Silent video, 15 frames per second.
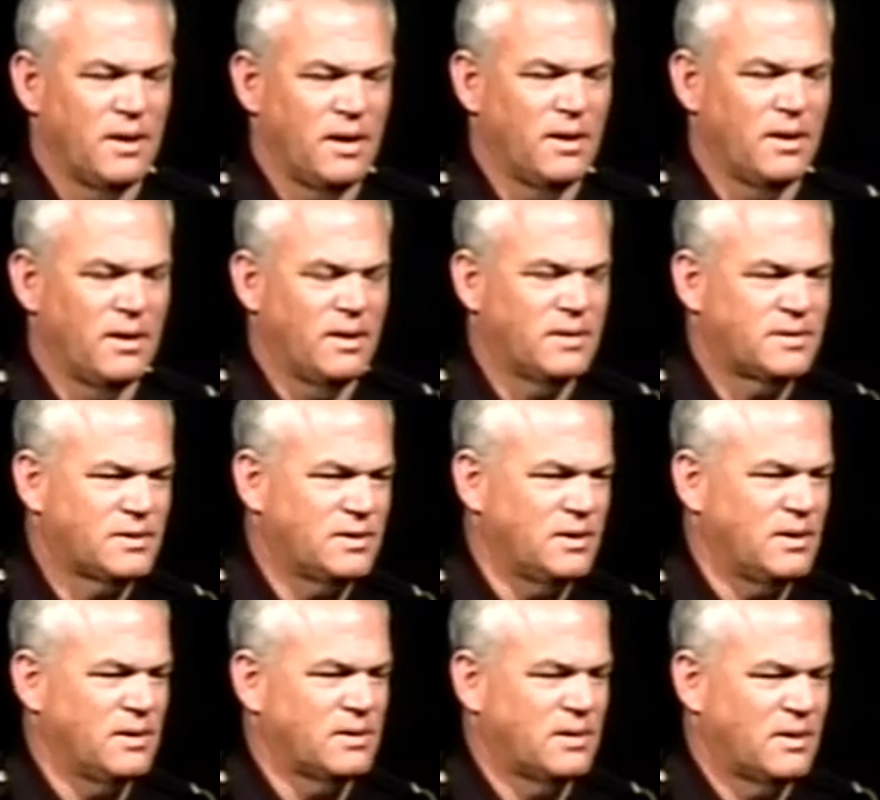it, it's
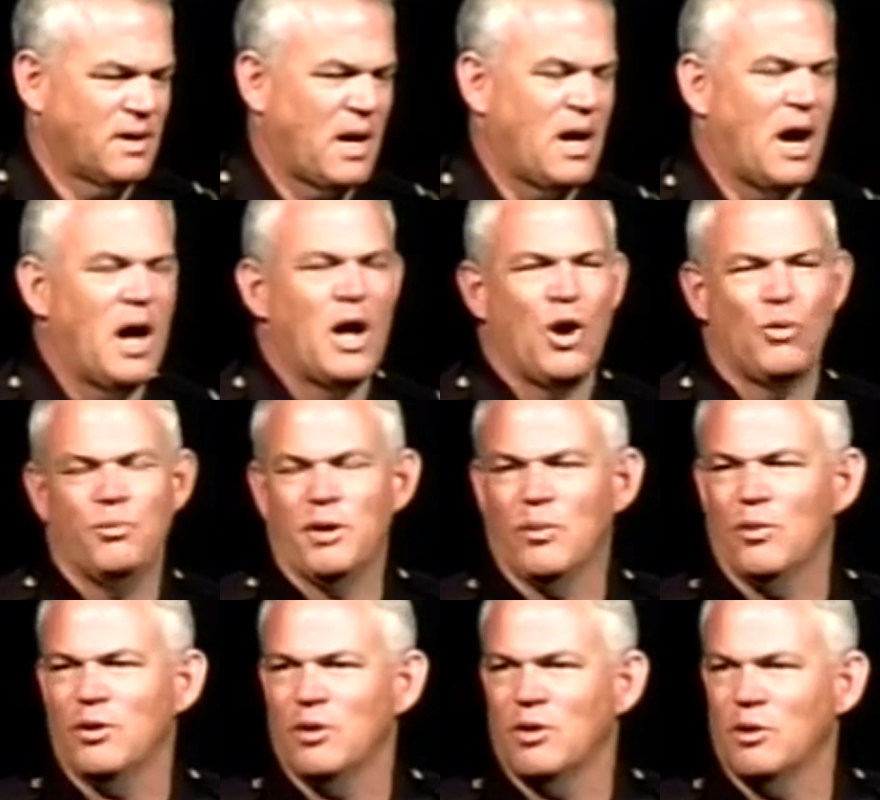uh, kind of eye opening
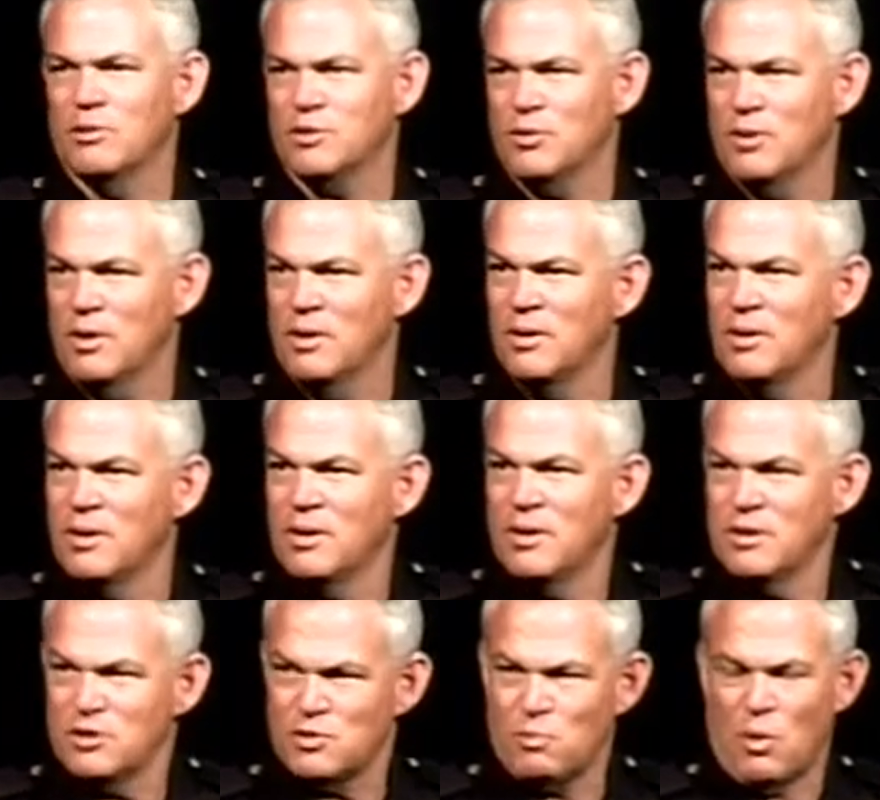when you go to a
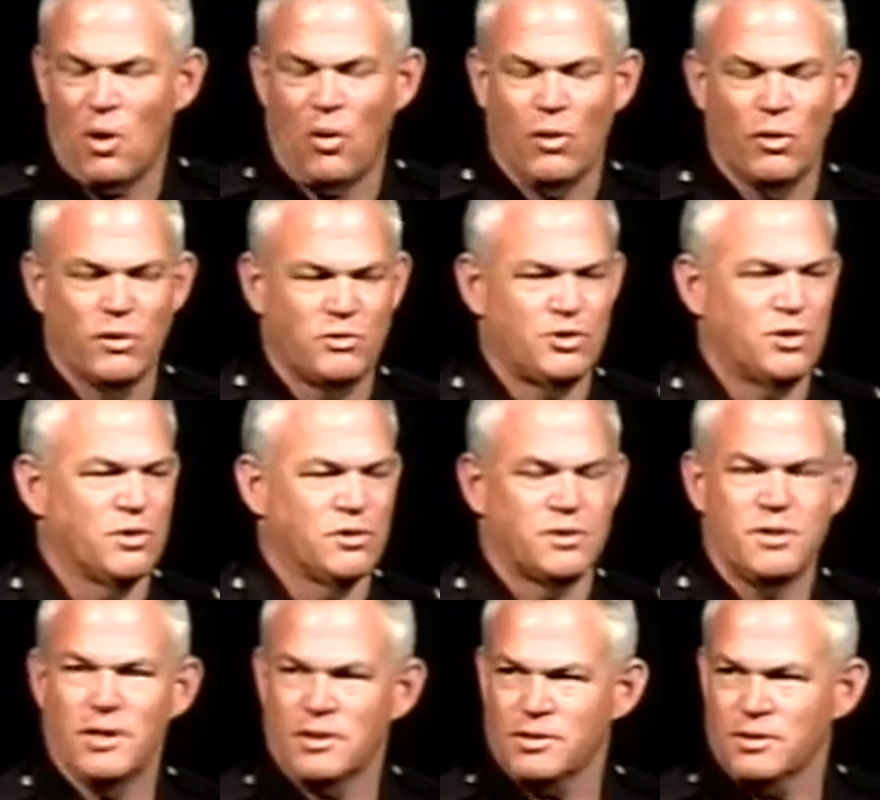smaller
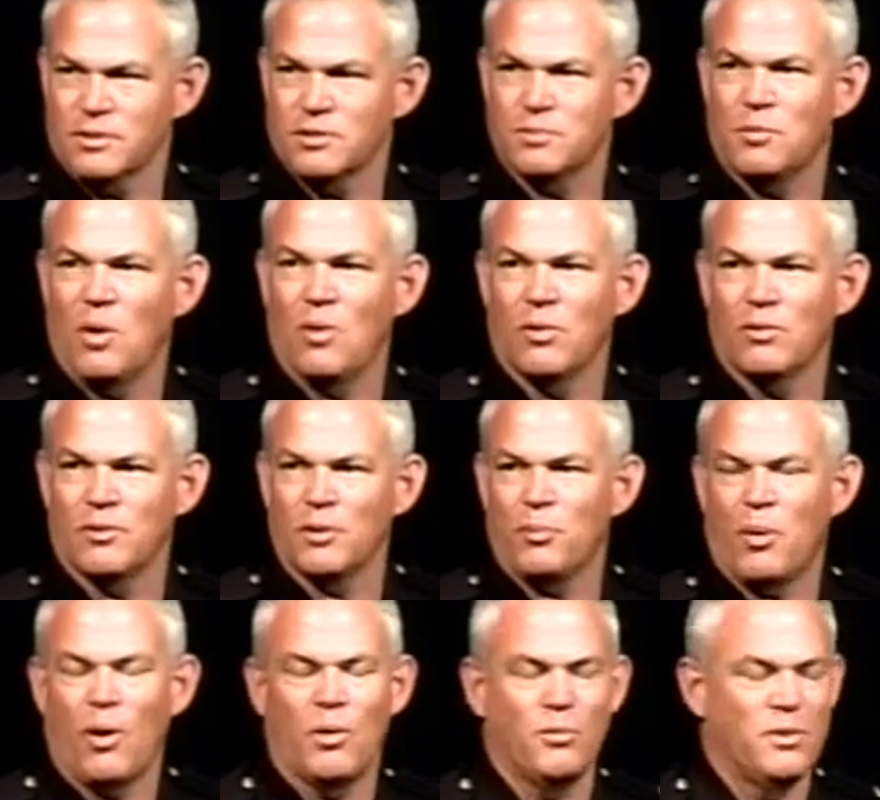jurisdiction, smaller
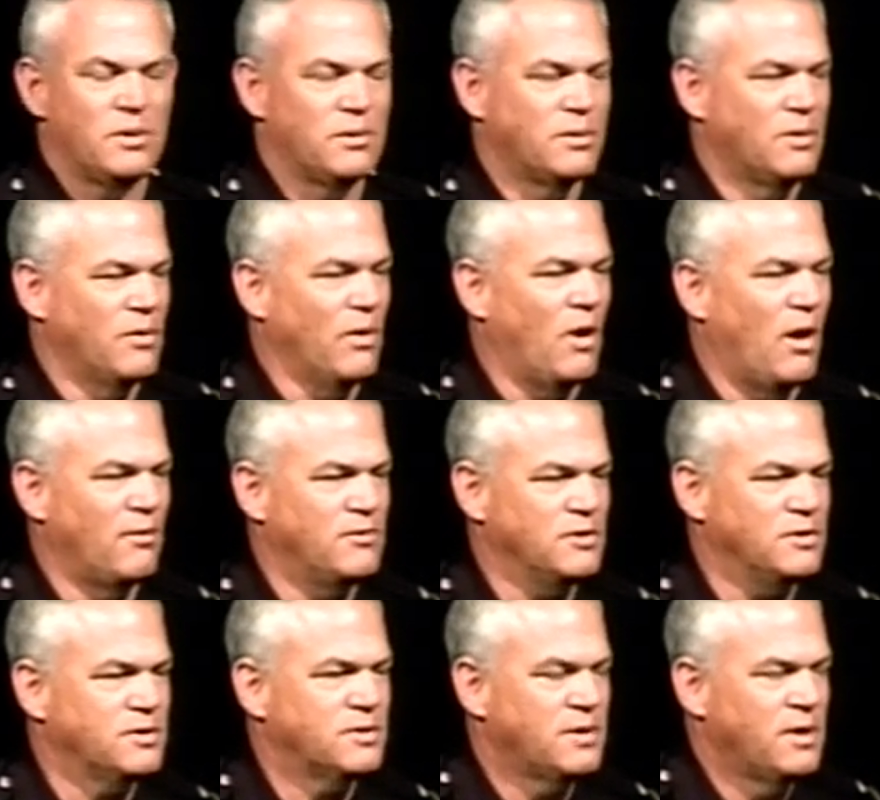department or
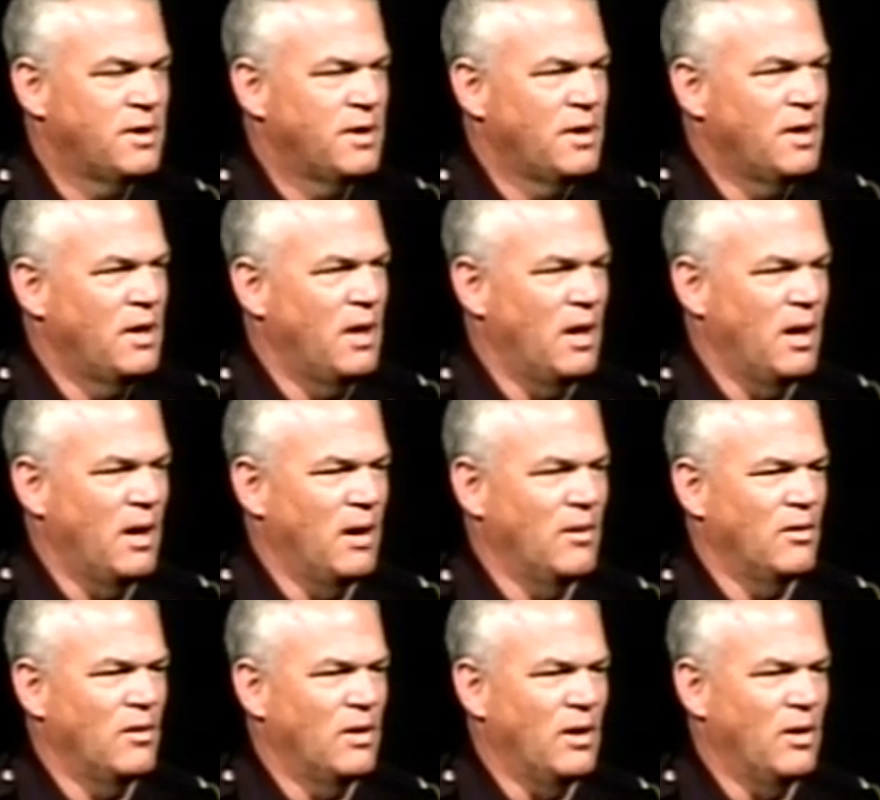office. Uh,
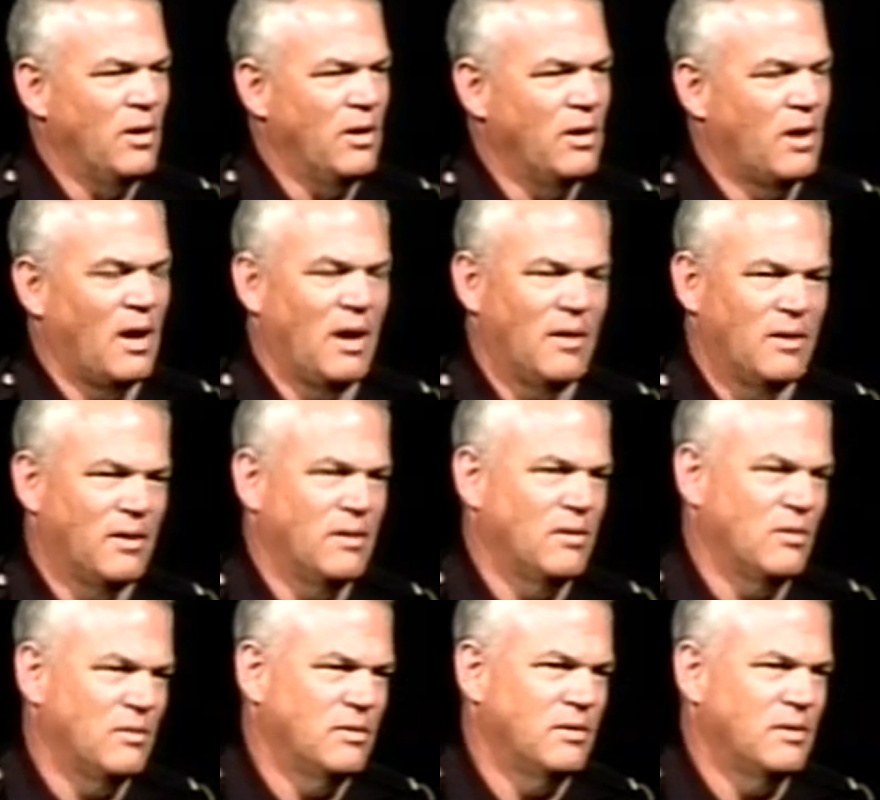uh
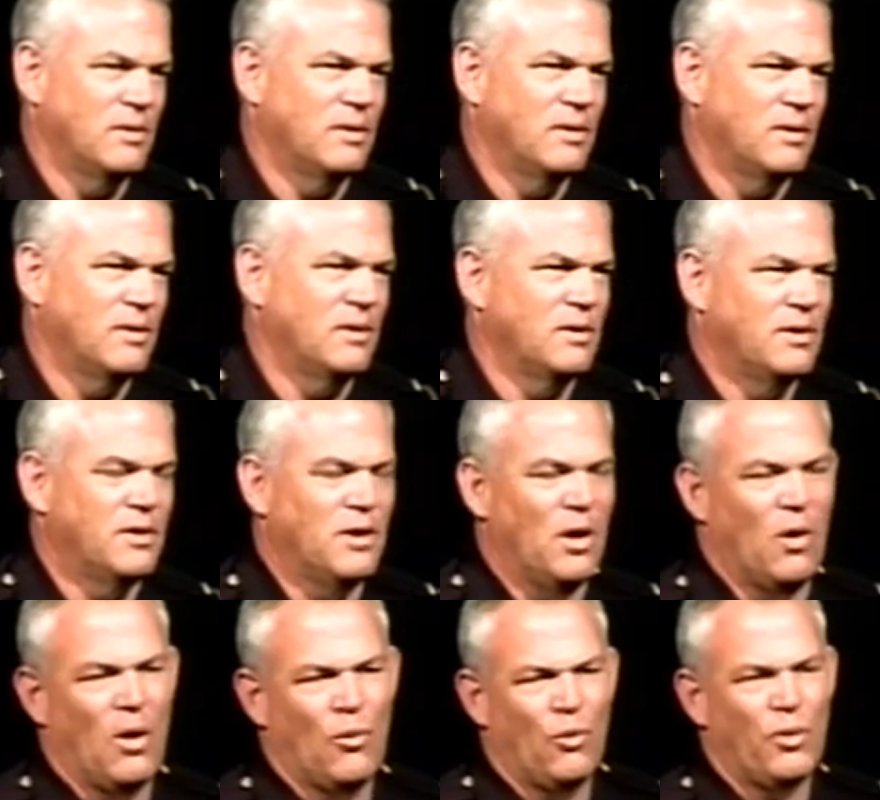you
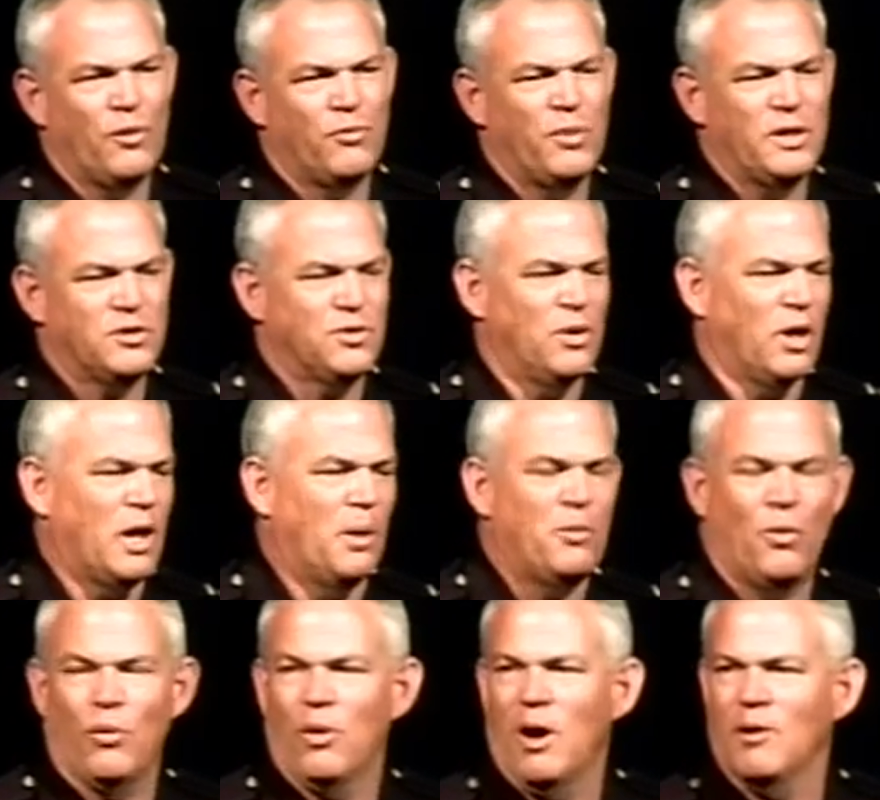know, we've been to a
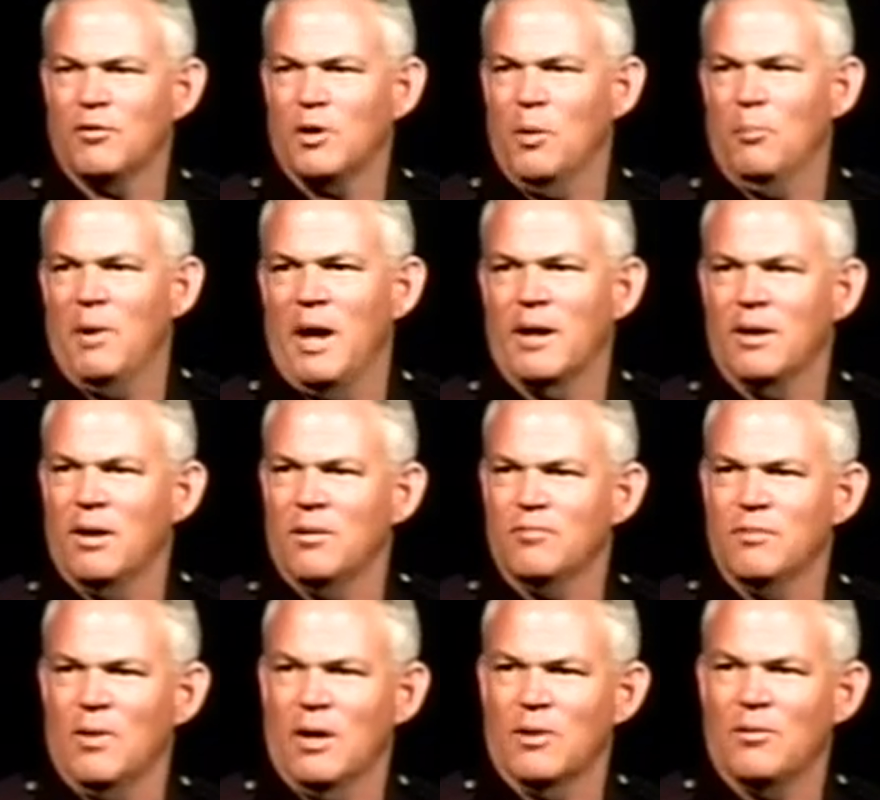couple where I've come back and
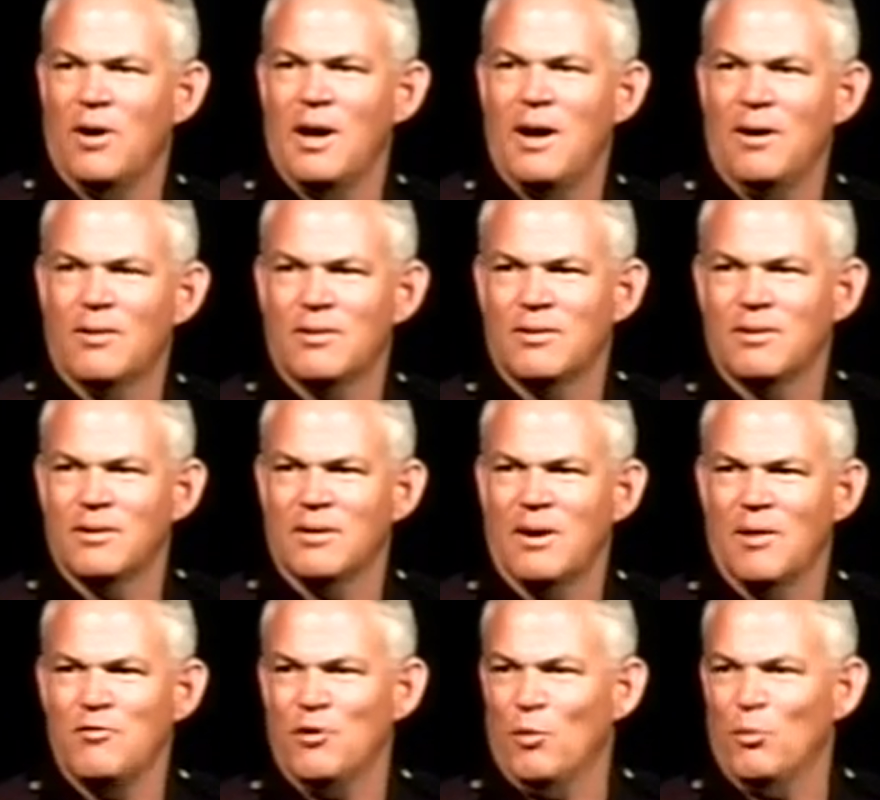I'm like, wow,
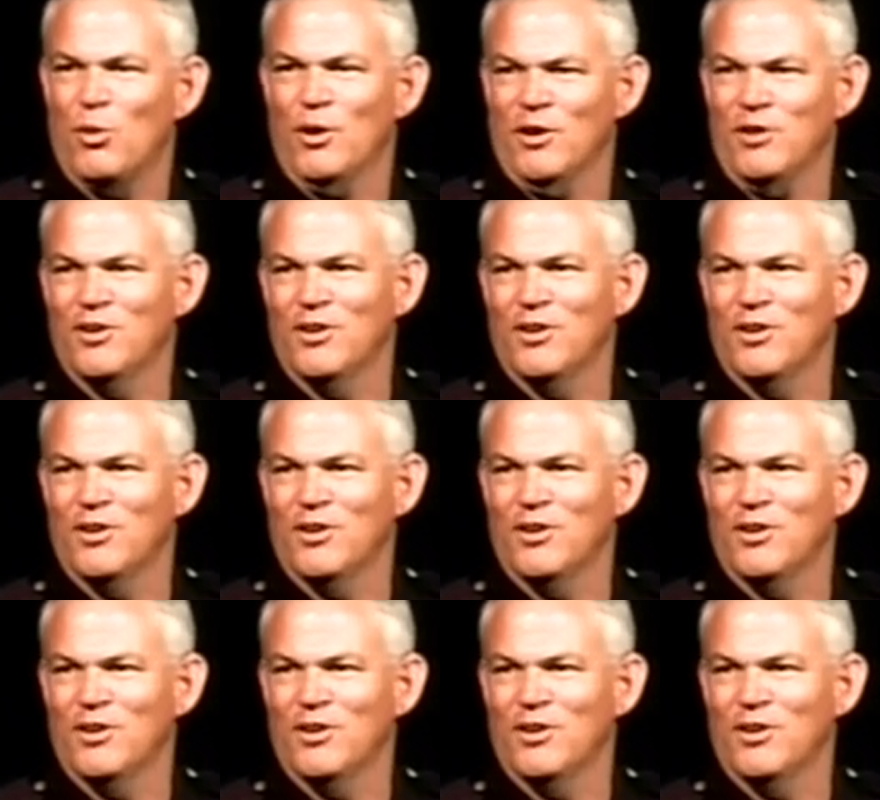I feel pretty good